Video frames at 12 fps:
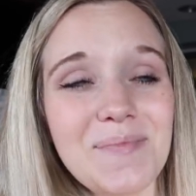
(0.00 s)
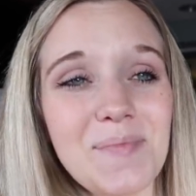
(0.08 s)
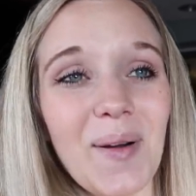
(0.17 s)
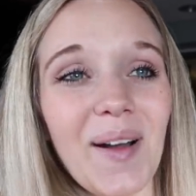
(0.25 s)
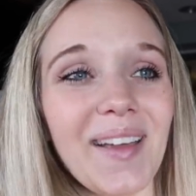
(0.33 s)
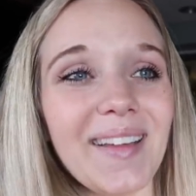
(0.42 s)

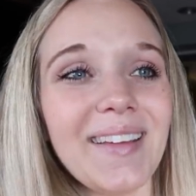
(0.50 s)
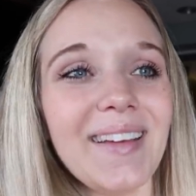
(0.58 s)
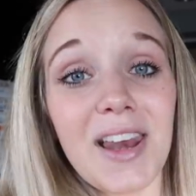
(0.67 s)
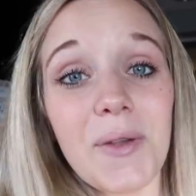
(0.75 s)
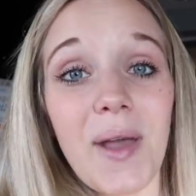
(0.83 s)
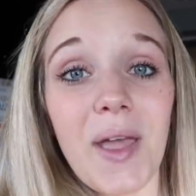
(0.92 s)
But
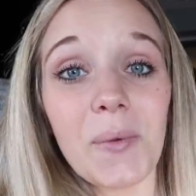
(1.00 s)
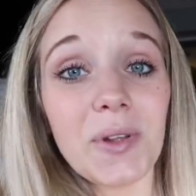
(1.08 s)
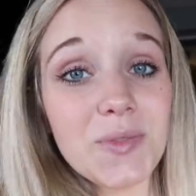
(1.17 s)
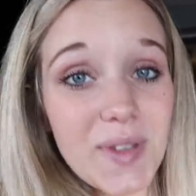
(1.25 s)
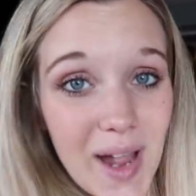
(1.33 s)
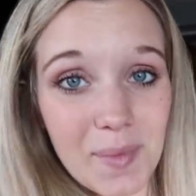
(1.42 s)
anyway,
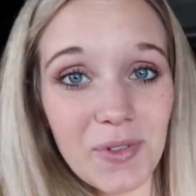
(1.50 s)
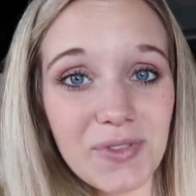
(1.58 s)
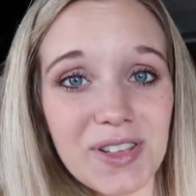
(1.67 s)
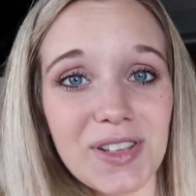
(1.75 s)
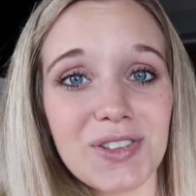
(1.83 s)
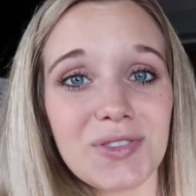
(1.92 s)
once we got
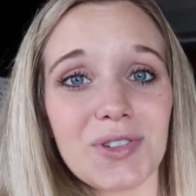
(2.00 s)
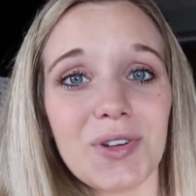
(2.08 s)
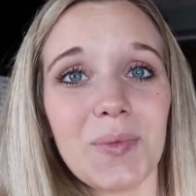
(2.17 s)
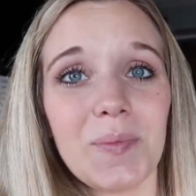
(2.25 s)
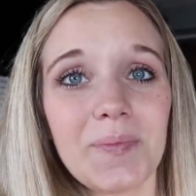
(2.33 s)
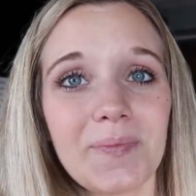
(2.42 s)
moved to this
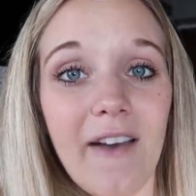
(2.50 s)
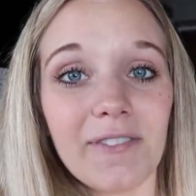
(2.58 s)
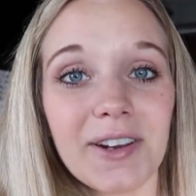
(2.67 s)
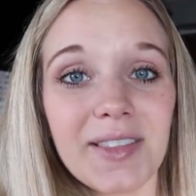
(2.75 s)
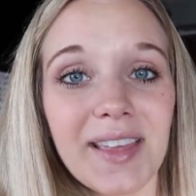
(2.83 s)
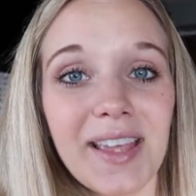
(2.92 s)
room,
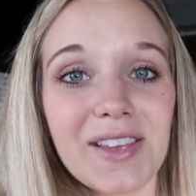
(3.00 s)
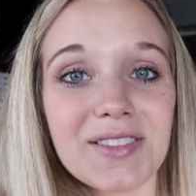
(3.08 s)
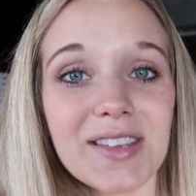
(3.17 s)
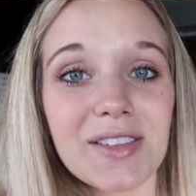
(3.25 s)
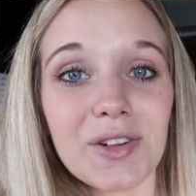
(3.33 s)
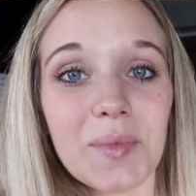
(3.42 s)
everything
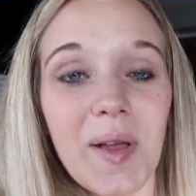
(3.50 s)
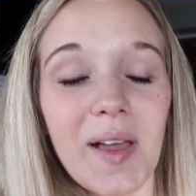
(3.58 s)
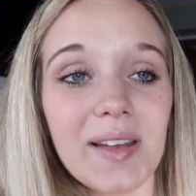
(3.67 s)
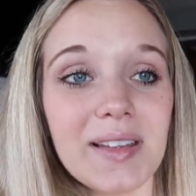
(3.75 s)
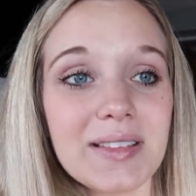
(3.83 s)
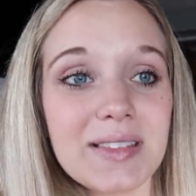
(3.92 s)
has either
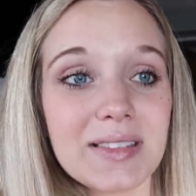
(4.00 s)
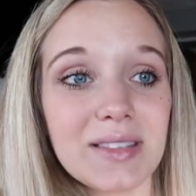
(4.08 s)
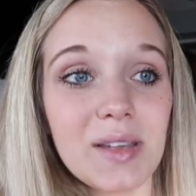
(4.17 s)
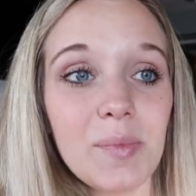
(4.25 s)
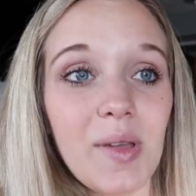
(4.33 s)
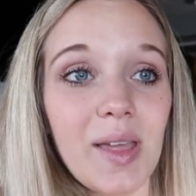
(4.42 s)
been
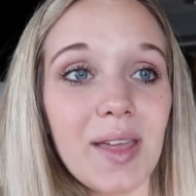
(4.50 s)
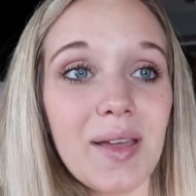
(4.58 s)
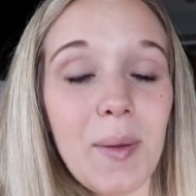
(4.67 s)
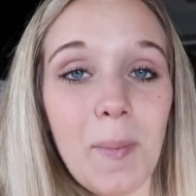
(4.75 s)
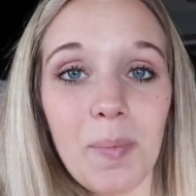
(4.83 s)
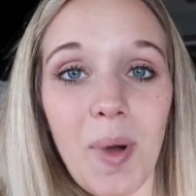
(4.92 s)
sleeping,
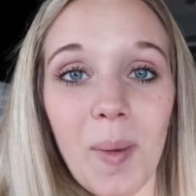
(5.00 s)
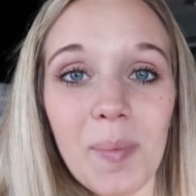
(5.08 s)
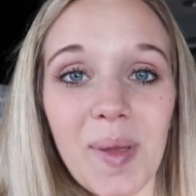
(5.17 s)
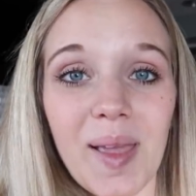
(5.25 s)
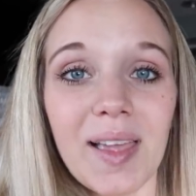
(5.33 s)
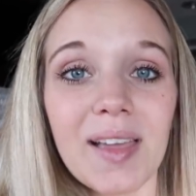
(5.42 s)

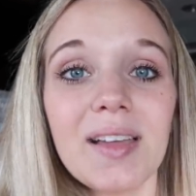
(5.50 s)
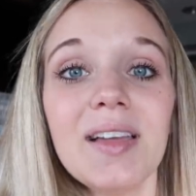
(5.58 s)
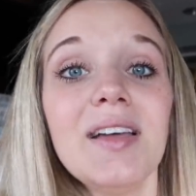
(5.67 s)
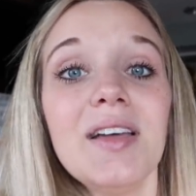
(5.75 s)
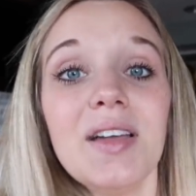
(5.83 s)
pumping,